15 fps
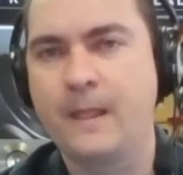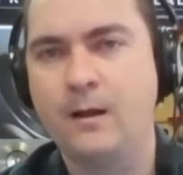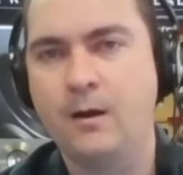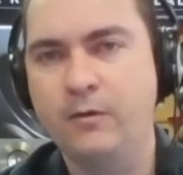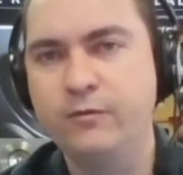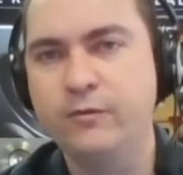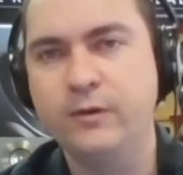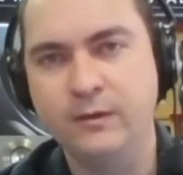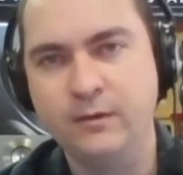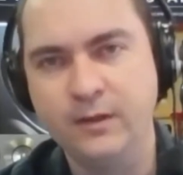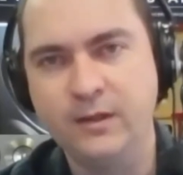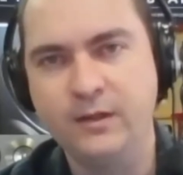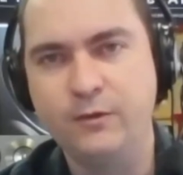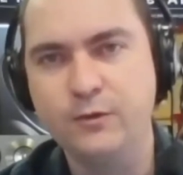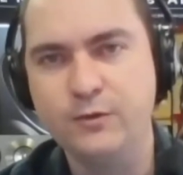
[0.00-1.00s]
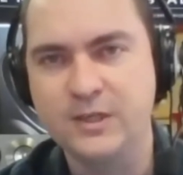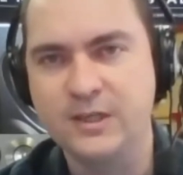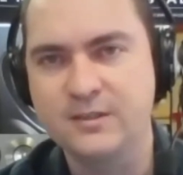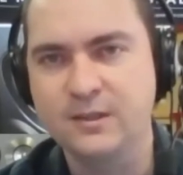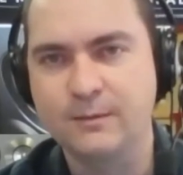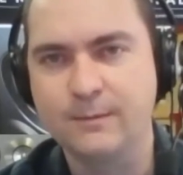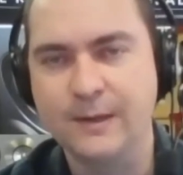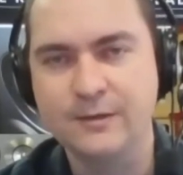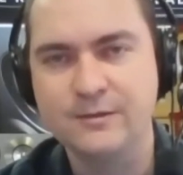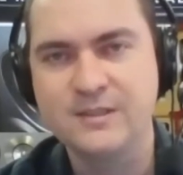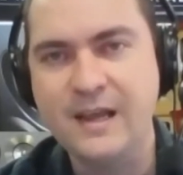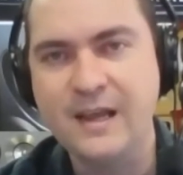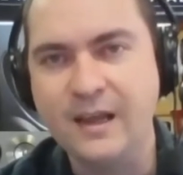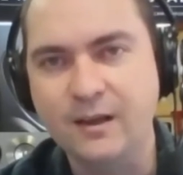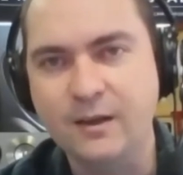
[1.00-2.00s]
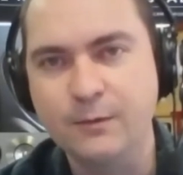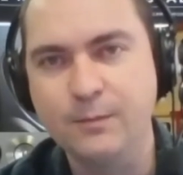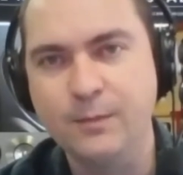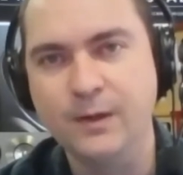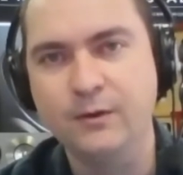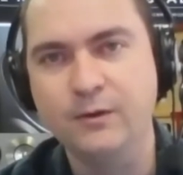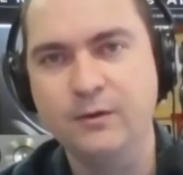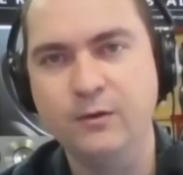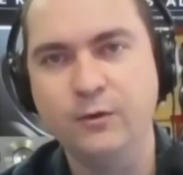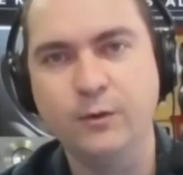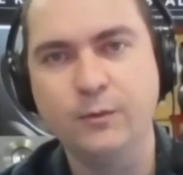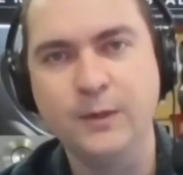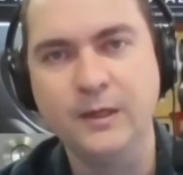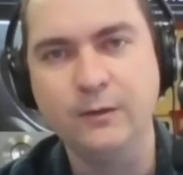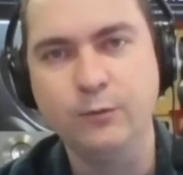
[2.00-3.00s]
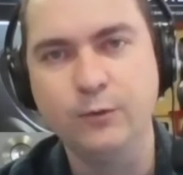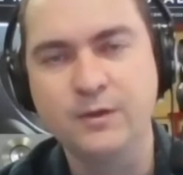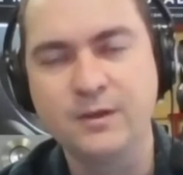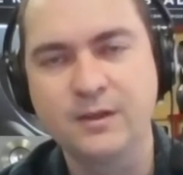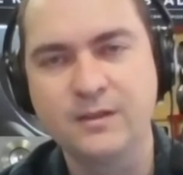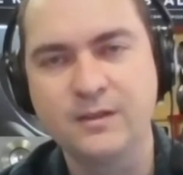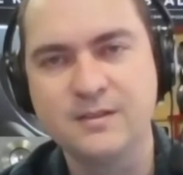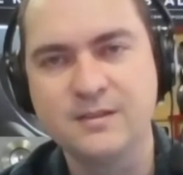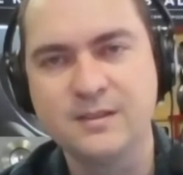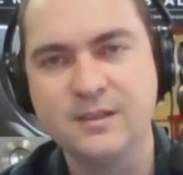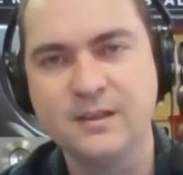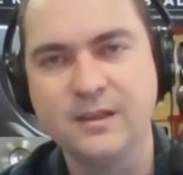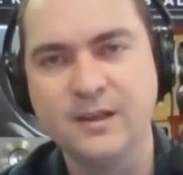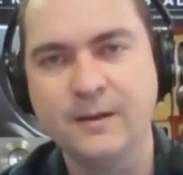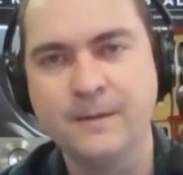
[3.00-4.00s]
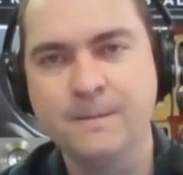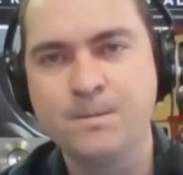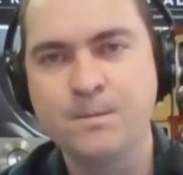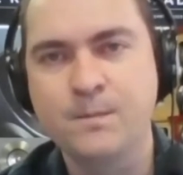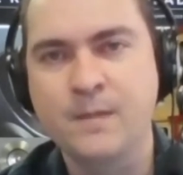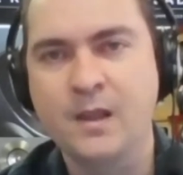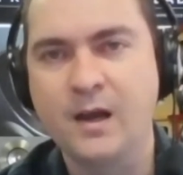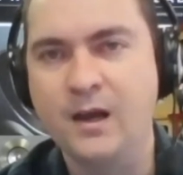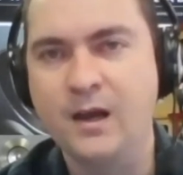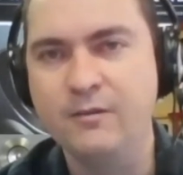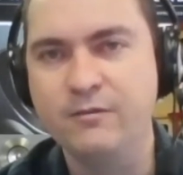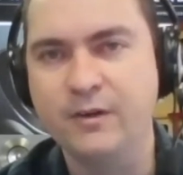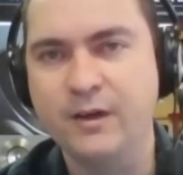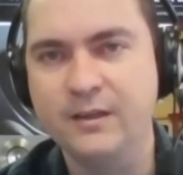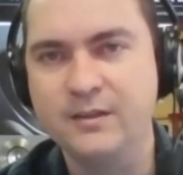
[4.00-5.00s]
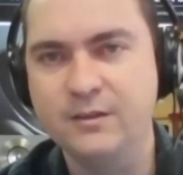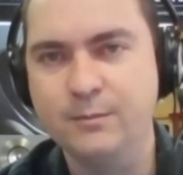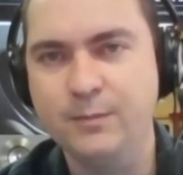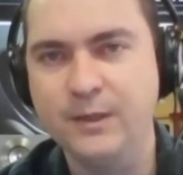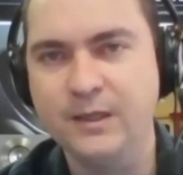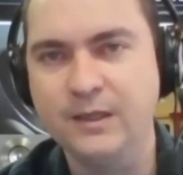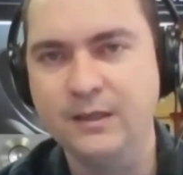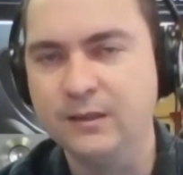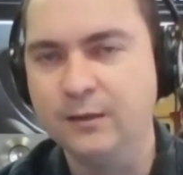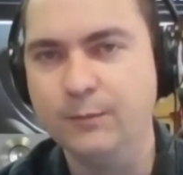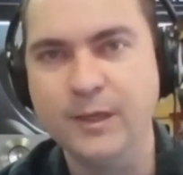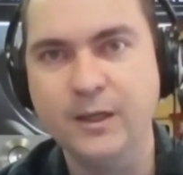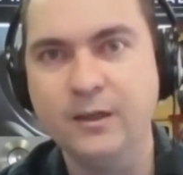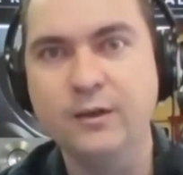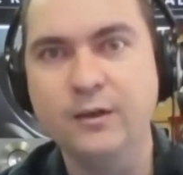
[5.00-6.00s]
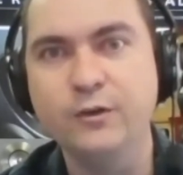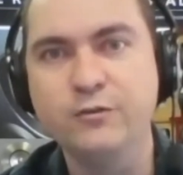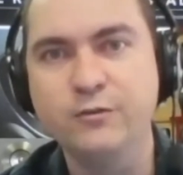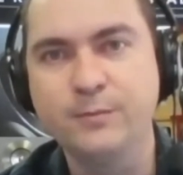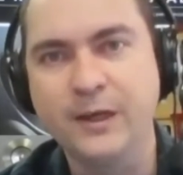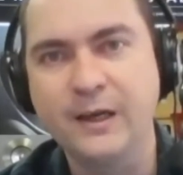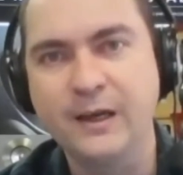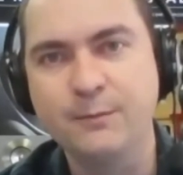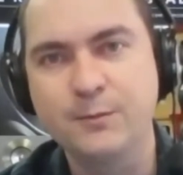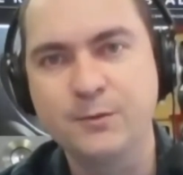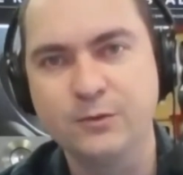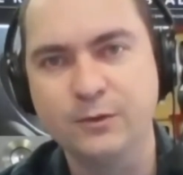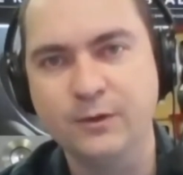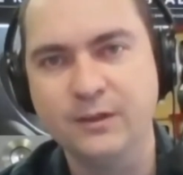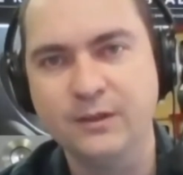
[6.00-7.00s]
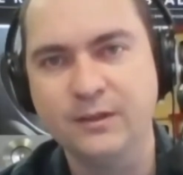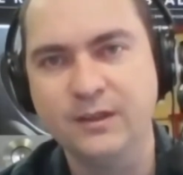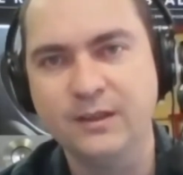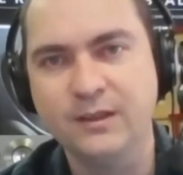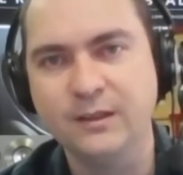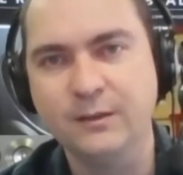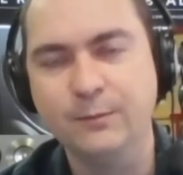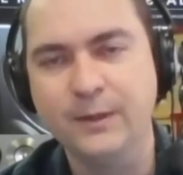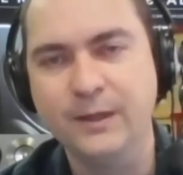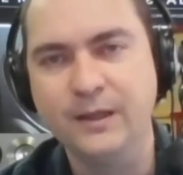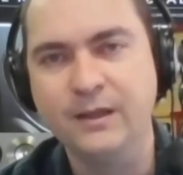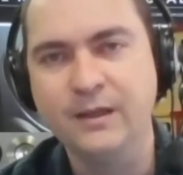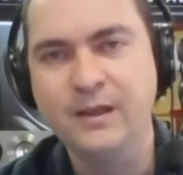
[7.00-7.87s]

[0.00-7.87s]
often enthusiastic about tech, but normally would consider hi-fi to be a little bit aloof perhaps, or a little bit